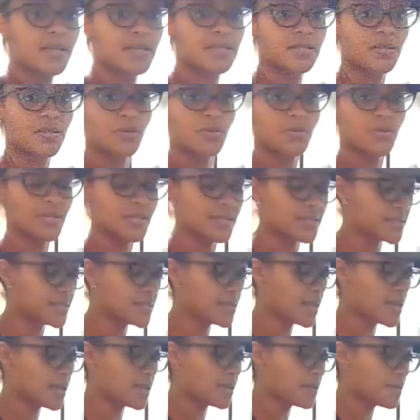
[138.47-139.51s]
so you can
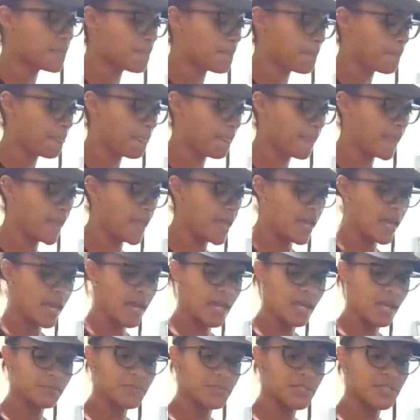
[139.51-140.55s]
see.
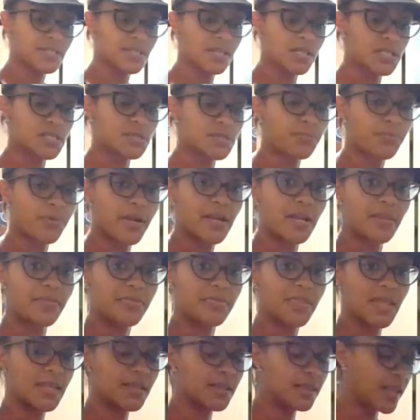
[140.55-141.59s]
And I'm just going to spread a
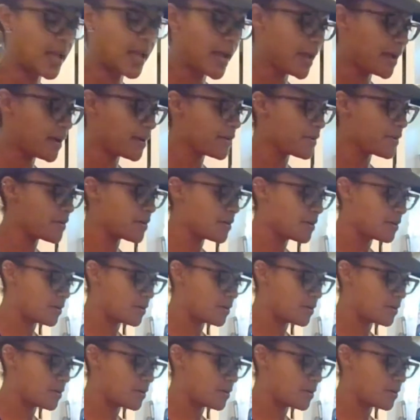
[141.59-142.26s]
thin layer